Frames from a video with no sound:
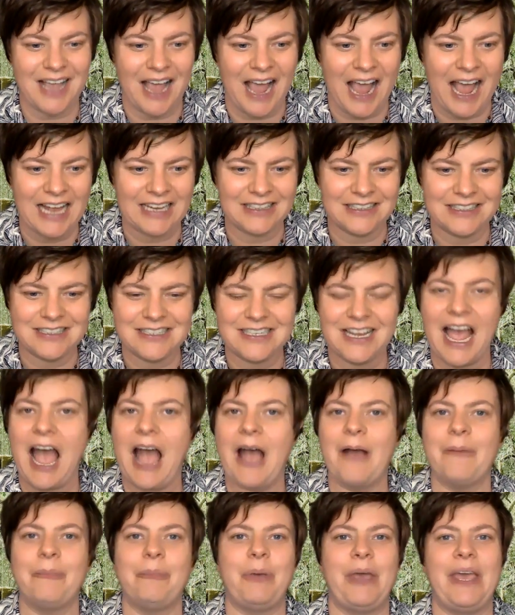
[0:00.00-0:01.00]
and
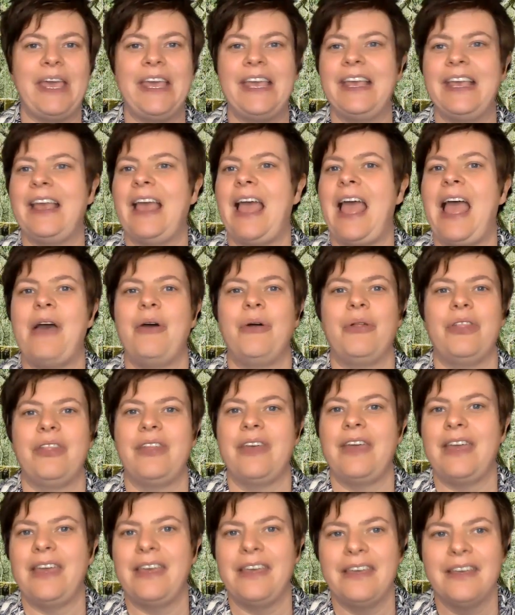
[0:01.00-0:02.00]
happy,
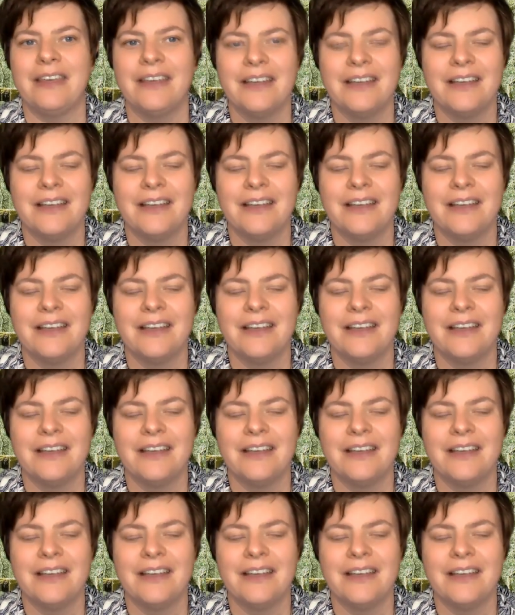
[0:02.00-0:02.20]
healthy